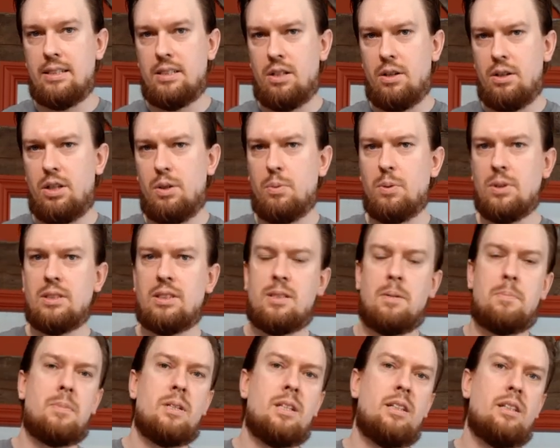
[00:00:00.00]
So you want
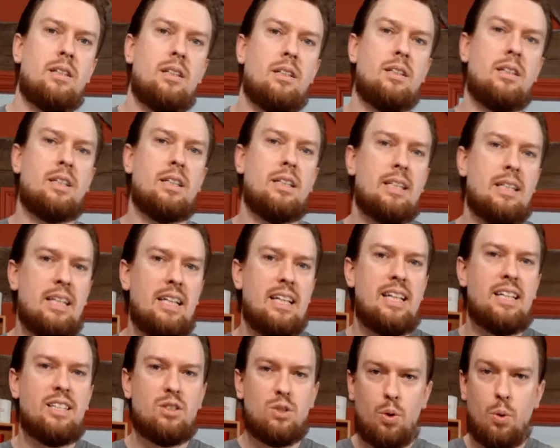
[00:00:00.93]
something that
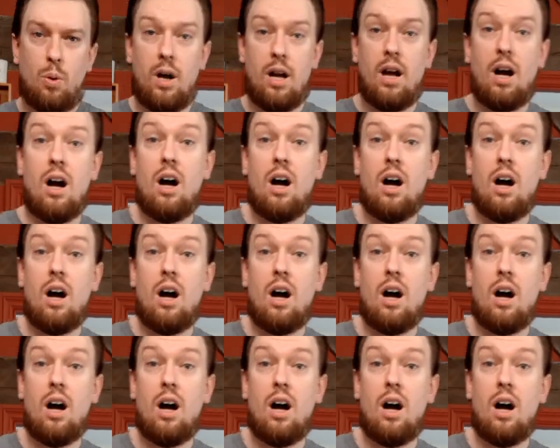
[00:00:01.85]
is quite